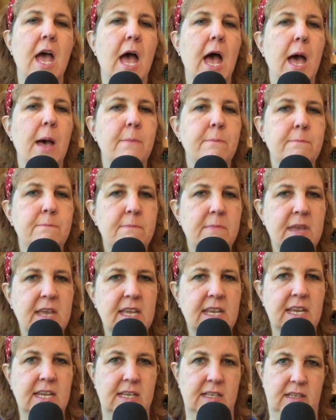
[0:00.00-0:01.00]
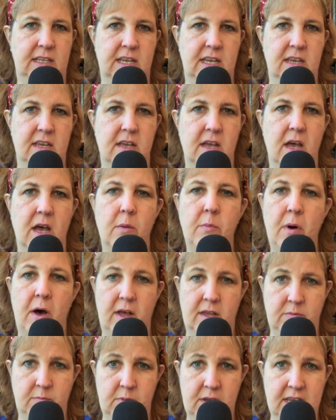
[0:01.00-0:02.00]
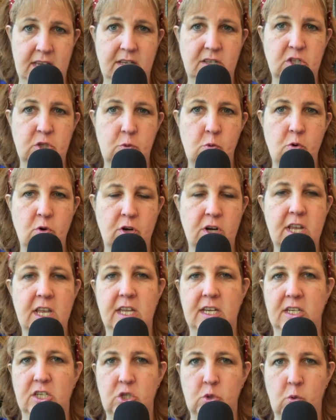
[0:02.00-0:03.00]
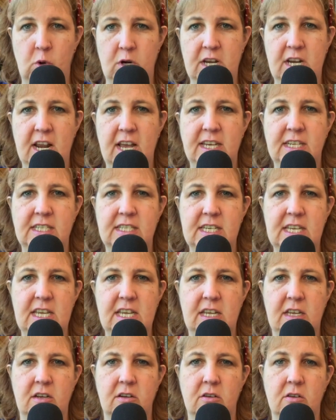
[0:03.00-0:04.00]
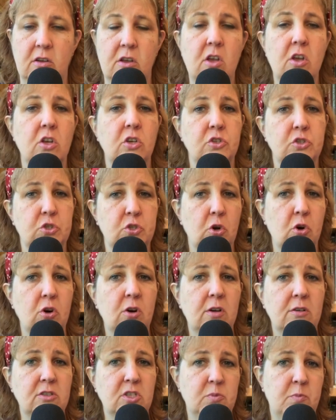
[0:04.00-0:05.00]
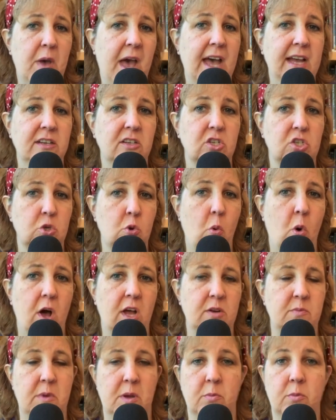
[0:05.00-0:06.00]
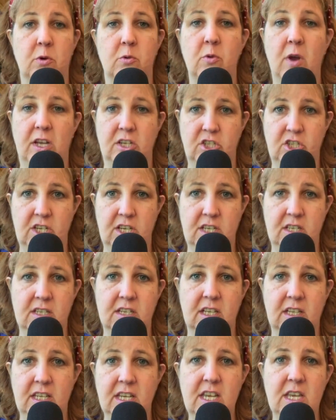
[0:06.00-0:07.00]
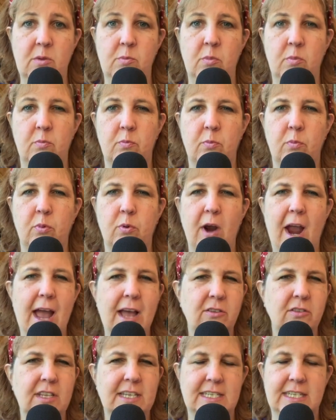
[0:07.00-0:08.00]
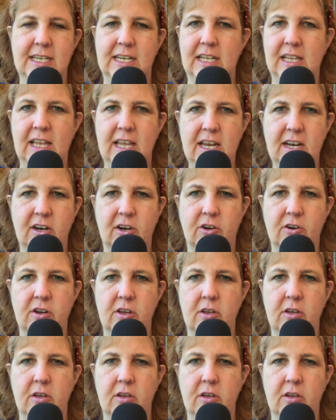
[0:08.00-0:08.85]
Immediately upon being sworn in 2019, Soros-backed squad member Rashid Tlaib proudly declared,